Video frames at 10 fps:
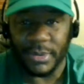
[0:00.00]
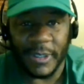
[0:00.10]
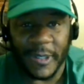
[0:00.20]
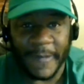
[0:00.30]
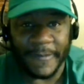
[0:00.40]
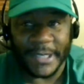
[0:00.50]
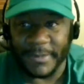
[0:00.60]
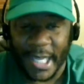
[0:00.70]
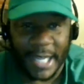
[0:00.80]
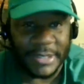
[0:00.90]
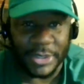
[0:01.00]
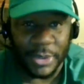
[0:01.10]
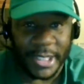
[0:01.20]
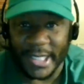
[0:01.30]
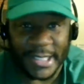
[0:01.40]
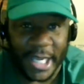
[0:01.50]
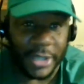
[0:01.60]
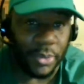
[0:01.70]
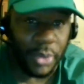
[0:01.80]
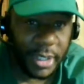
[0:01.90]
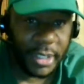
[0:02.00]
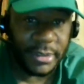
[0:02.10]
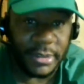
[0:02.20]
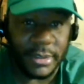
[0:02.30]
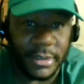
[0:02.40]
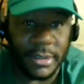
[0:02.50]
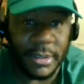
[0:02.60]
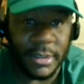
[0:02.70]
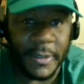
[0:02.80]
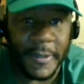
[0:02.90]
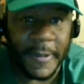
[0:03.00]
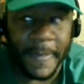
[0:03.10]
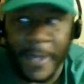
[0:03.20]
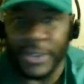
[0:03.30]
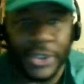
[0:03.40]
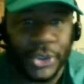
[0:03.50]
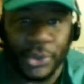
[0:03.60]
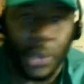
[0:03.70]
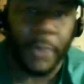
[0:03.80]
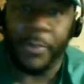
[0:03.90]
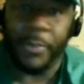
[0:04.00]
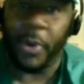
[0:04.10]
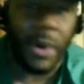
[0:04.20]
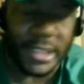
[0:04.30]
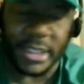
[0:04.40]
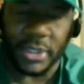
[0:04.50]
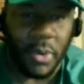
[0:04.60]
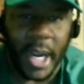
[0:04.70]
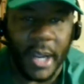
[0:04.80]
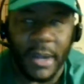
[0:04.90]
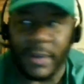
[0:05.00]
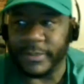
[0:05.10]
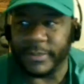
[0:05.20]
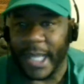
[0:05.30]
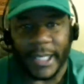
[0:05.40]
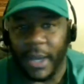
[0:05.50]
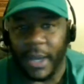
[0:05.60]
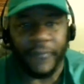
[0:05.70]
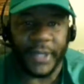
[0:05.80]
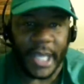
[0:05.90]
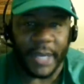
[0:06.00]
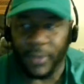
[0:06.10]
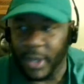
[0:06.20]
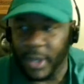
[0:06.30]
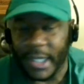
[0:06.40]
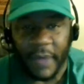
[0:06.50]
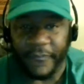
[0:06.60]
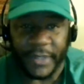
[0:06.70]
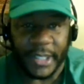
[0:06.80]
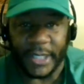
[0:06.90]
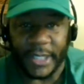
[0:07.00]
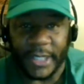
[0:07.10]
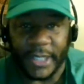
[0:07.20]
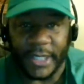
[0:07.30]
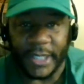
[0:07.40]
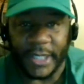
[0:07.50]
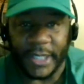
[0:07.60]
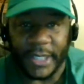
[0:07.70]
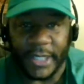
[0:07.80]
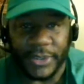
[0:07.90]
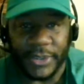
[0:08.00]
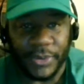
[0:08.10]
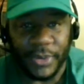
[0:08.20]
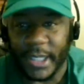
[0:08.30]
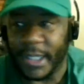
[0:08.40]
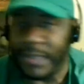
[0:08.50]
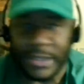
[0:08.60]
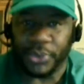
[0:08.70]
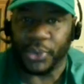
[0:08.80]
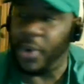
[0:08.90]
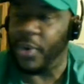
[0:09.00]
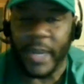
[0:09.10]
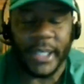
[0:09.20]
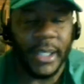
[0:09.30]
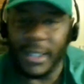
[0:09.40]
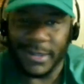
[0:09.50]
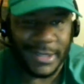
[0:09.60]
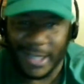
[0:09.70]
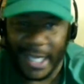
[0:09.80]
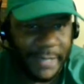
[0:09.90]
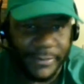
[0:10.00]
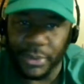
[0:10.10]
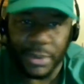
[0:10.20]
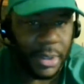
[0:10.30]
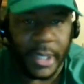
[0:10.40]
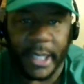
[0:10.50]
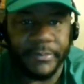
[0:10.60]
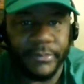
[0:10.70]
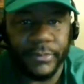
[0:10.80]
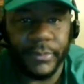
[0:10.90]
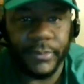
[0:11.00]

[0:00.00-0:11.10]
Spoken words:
Sometimes, he gets scared to run. He'll just throw the ball to the ground. Like, I don't feel like running. I don't feel like doing nothing. I'm just gonna throw the ball away. Can't keep doing all that.